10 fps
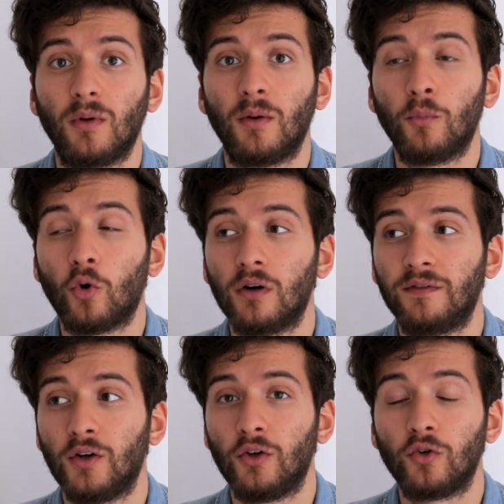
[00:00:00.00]
a more
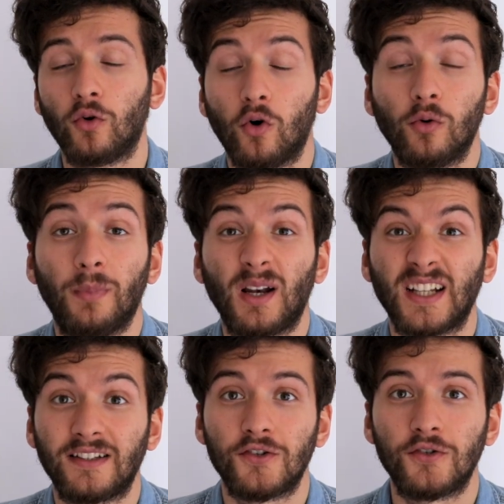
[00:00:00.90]
of a humble
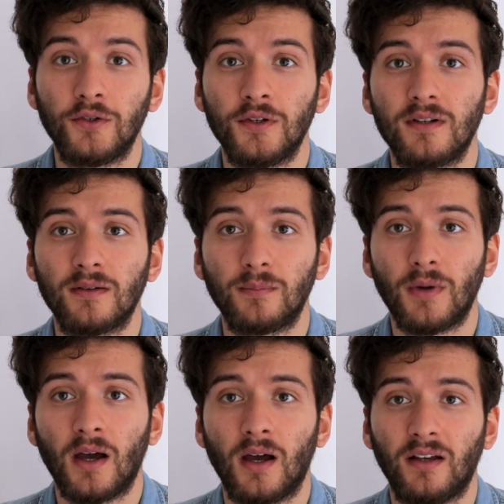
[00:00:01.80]
attitude,
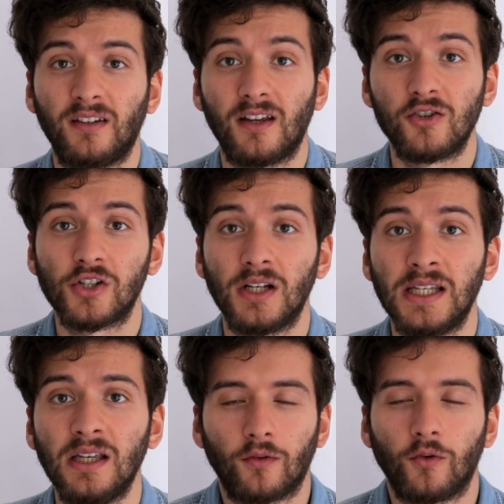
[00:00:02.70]
uh,
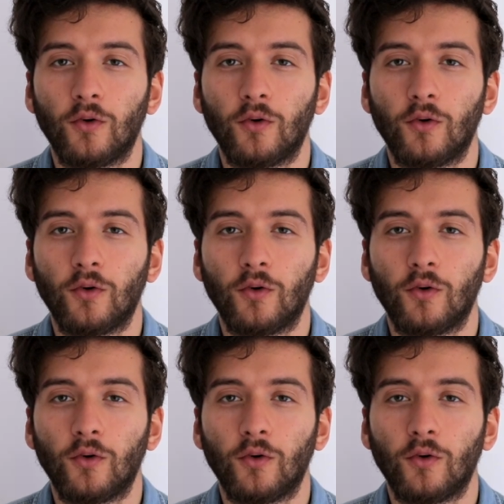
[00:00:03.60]
essentially.